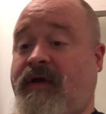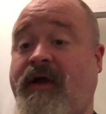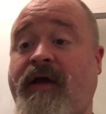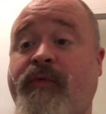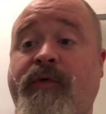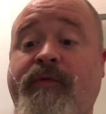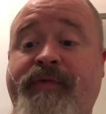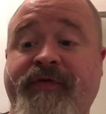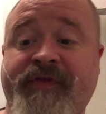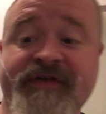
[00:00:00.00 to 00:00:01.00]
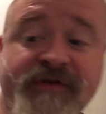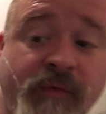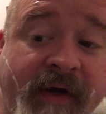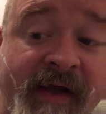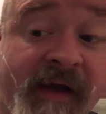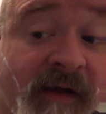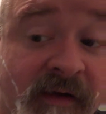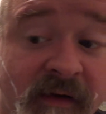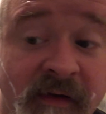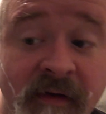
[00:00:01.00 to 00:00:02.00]
And we will put this away
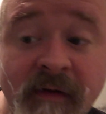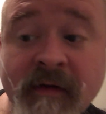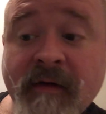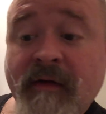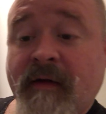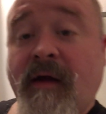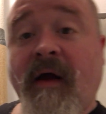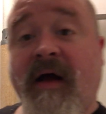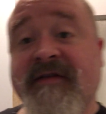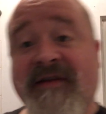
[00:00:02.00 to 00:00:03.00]
on